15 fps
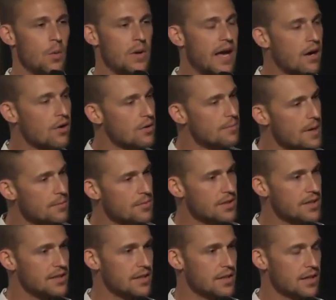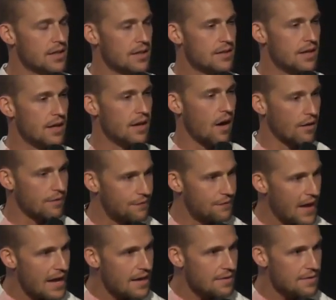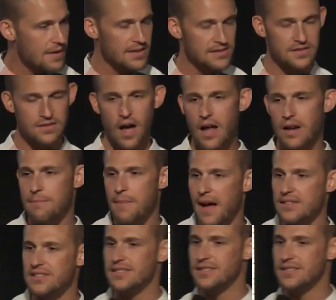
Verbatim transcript: we got to remember that, that our faith is not about